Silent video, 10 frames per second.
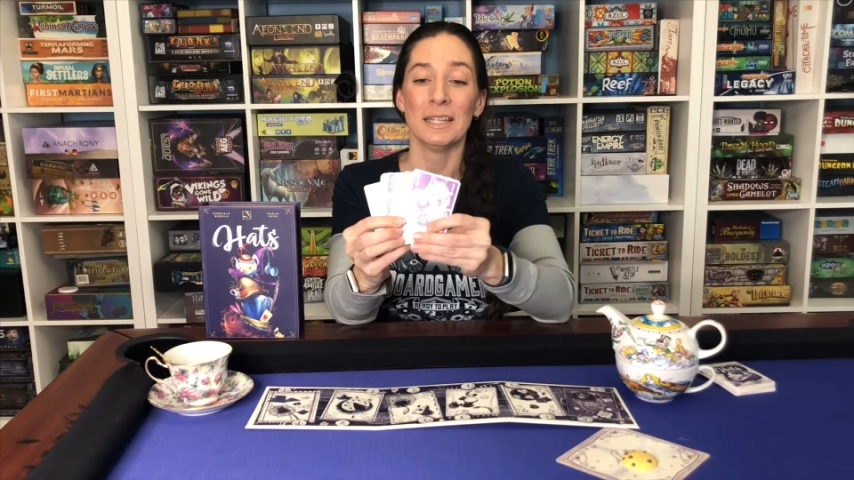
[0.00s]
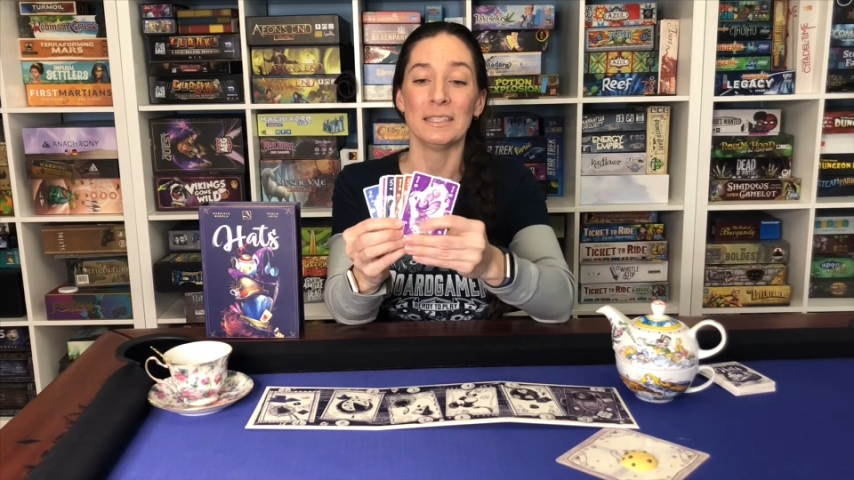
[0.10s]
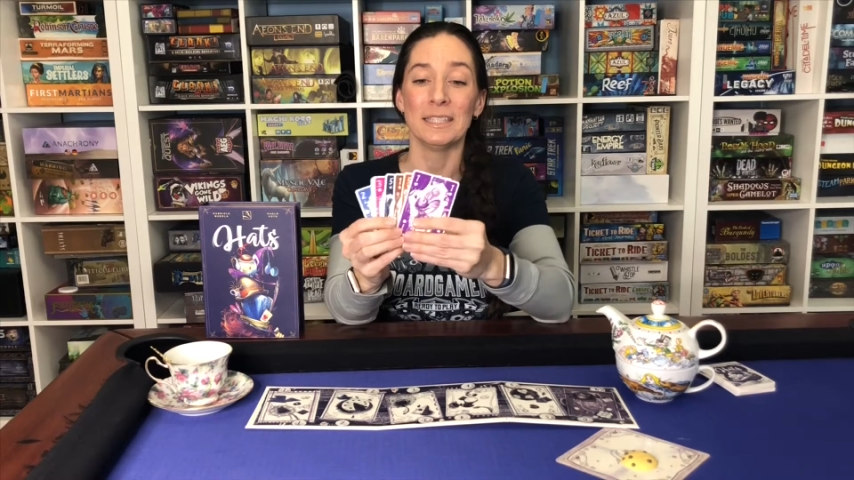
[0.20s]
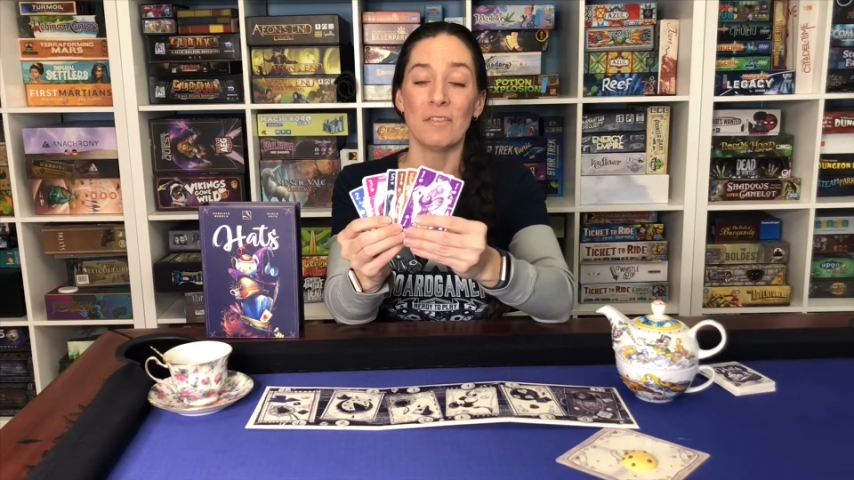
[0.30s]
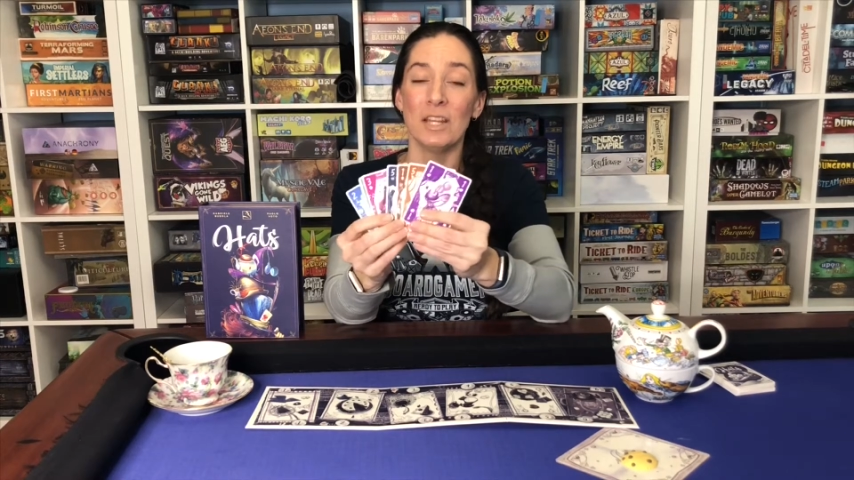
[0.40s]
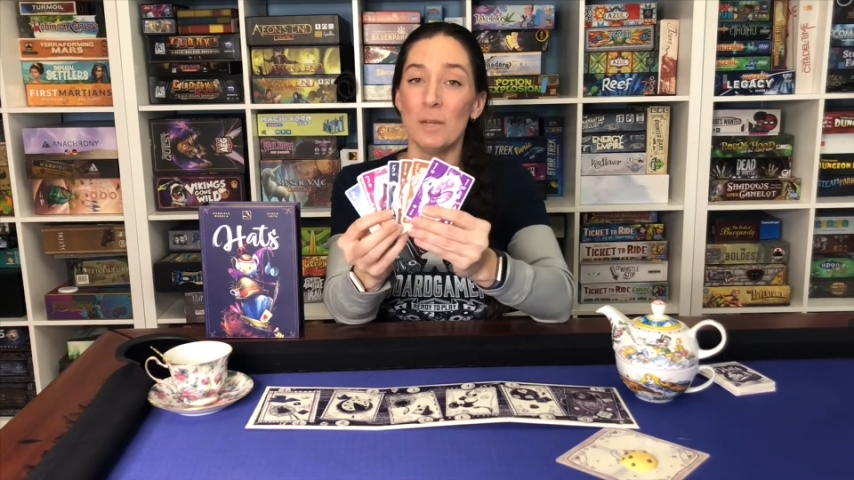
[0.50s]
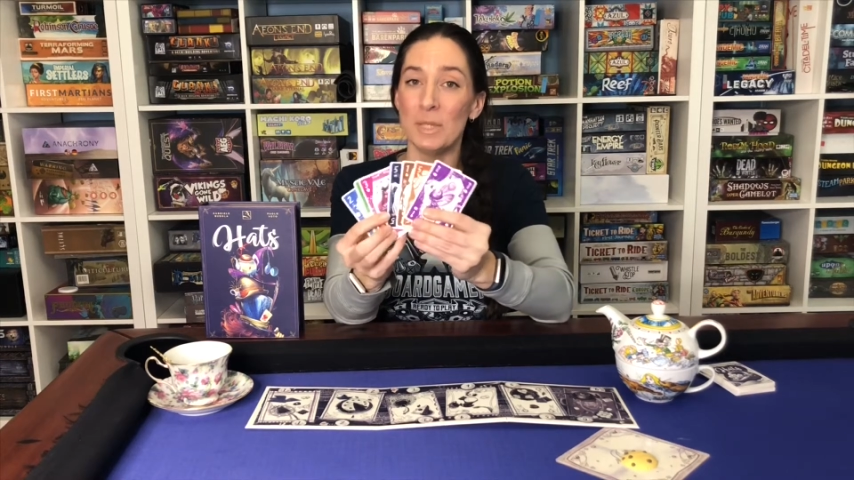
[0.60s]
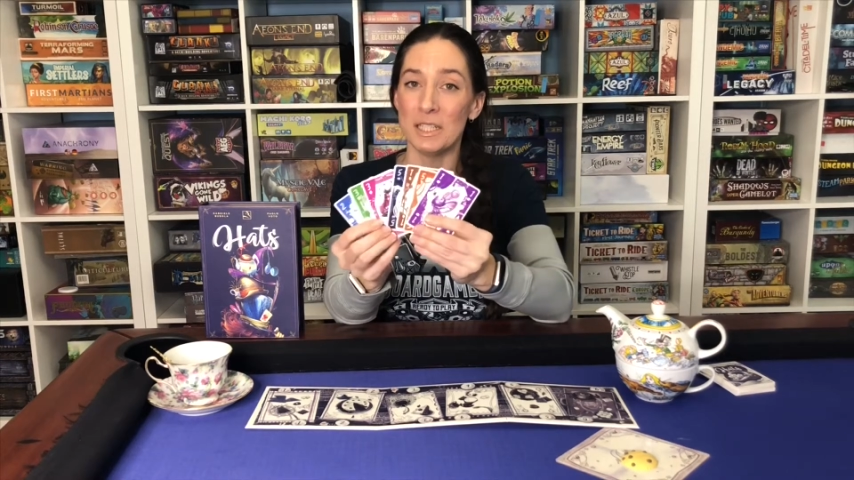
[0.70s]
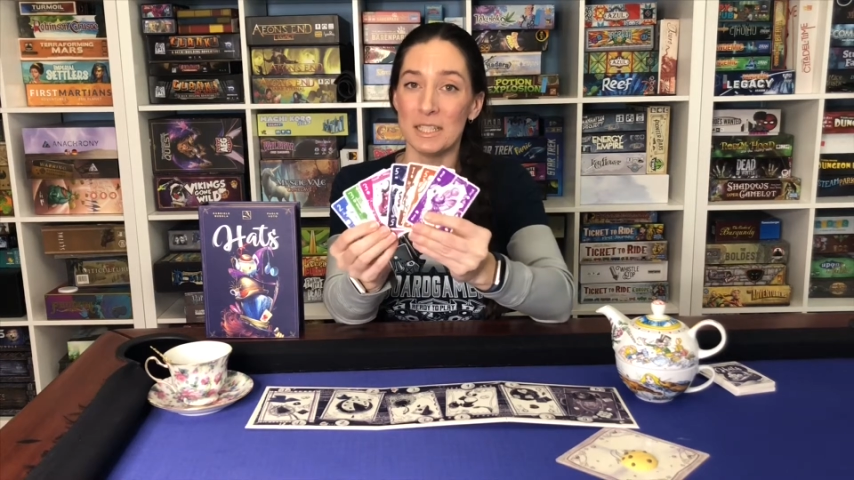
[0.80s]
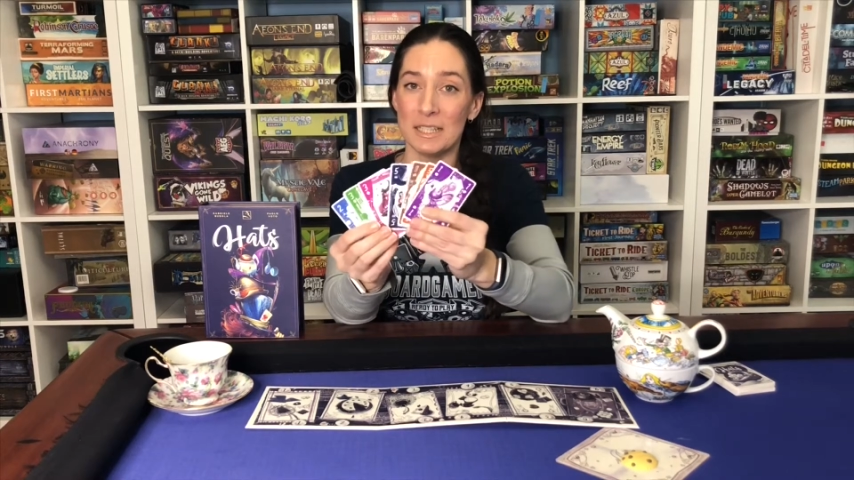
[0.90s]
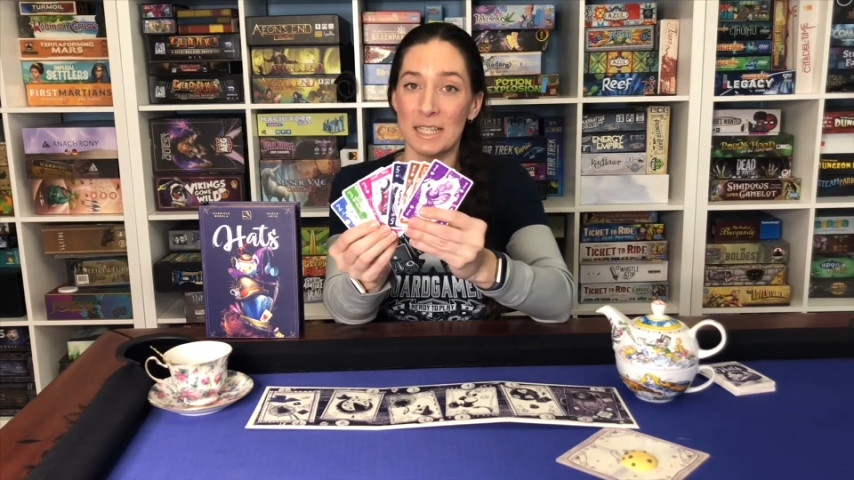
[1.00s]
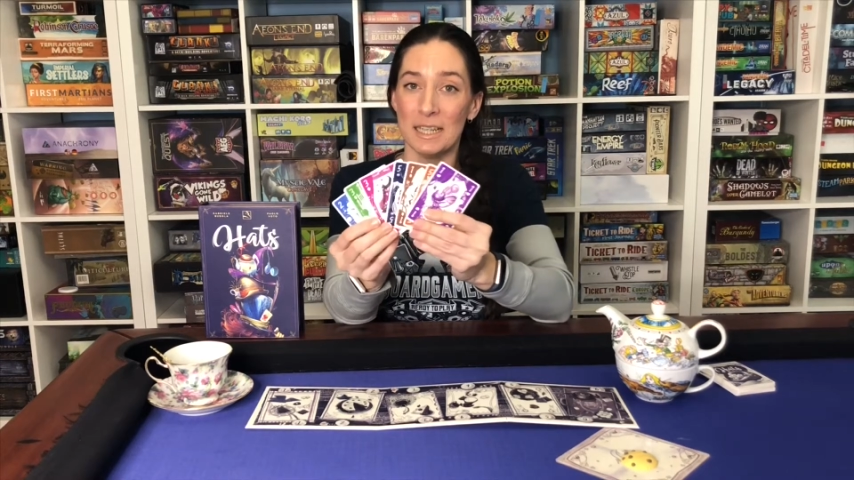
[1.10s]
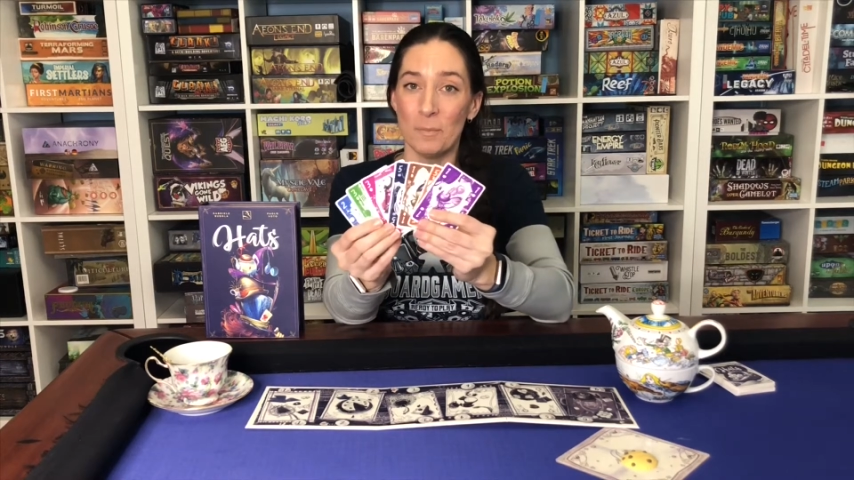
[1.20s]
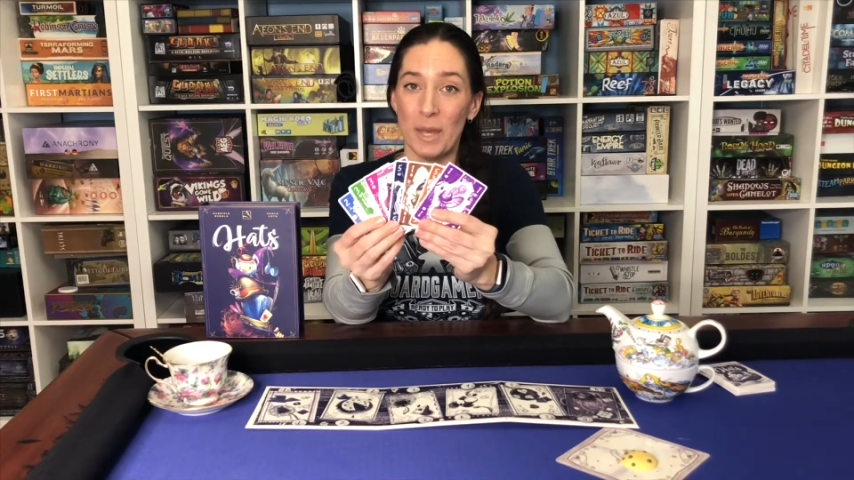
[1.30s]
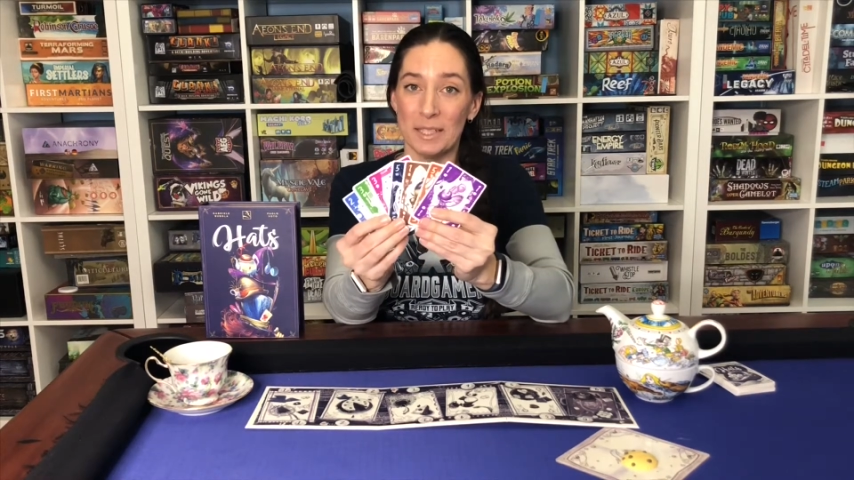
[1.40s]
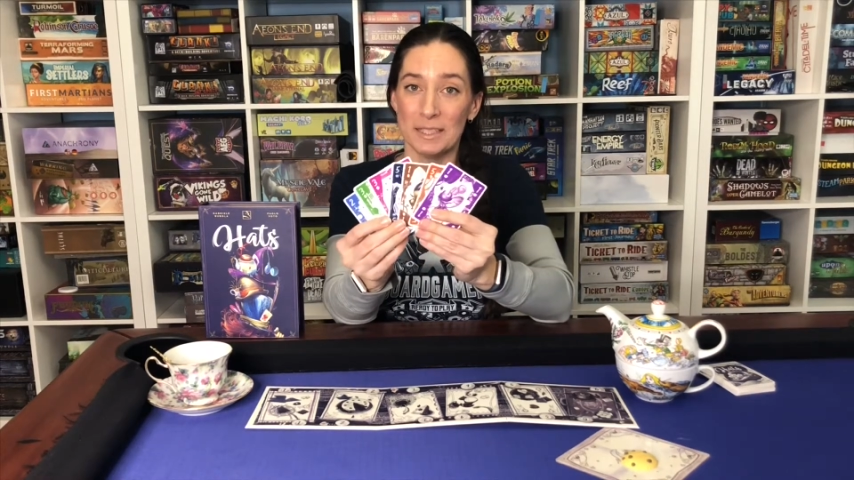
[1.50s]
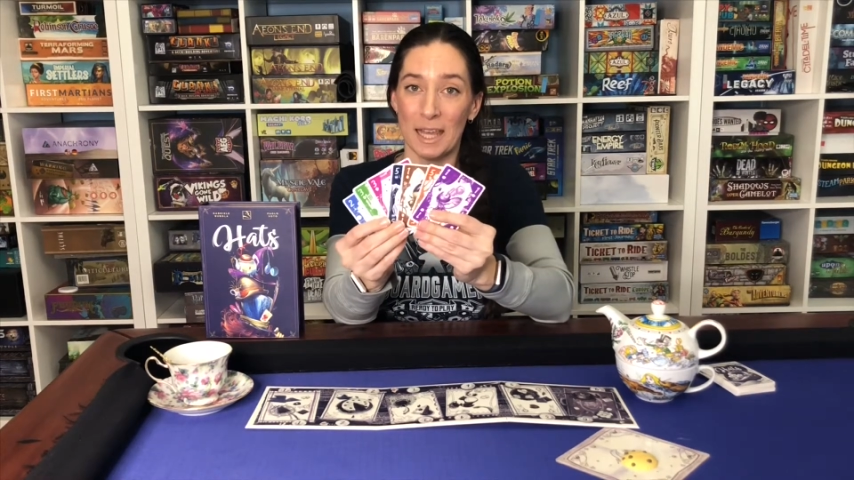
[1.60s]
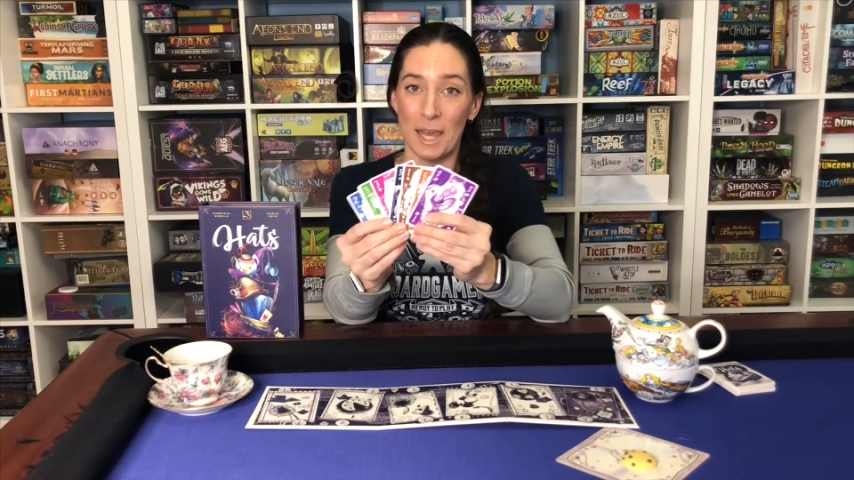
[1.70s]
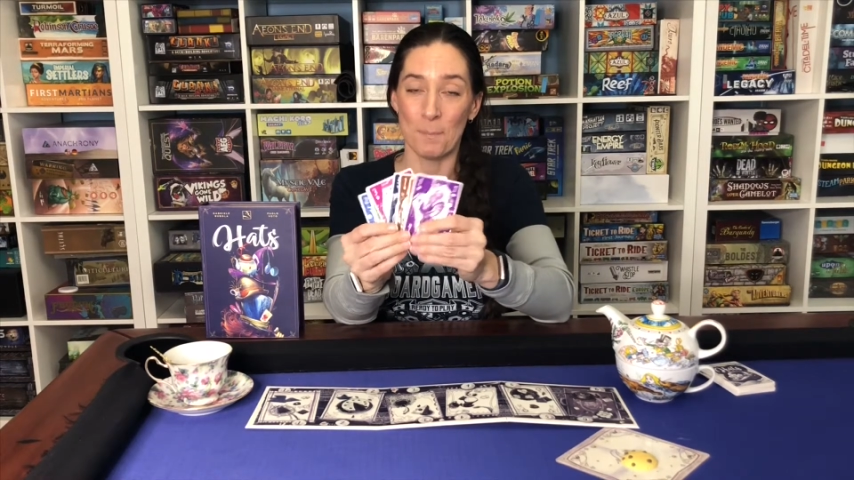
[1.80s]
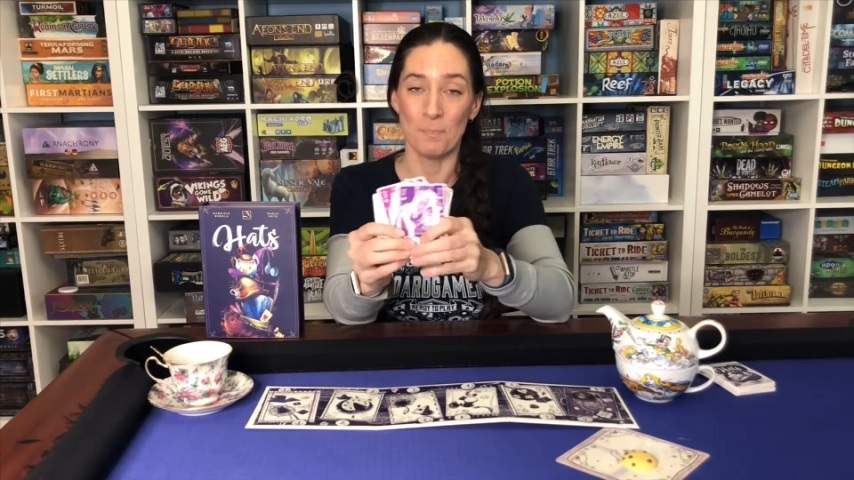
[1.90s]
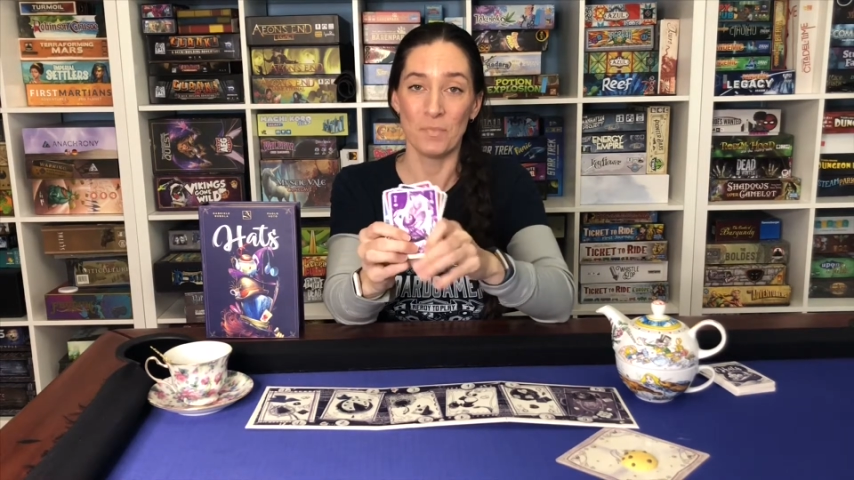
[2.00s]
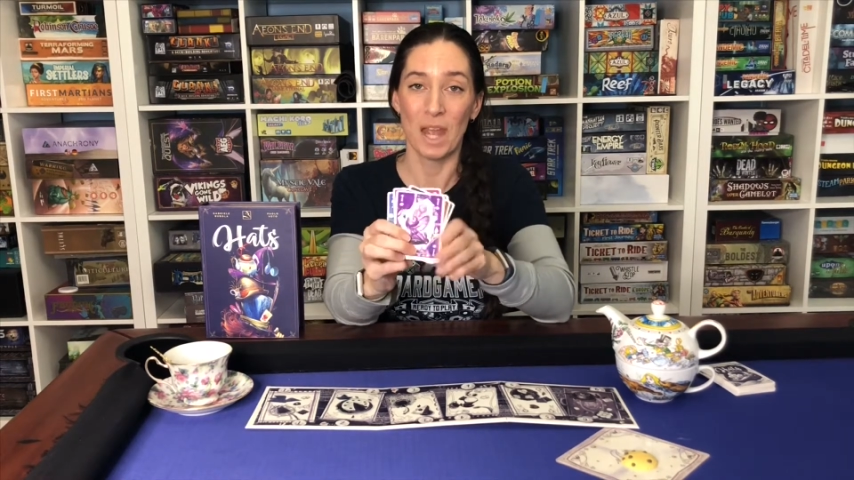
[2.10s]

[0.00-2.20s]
7 images in the base game,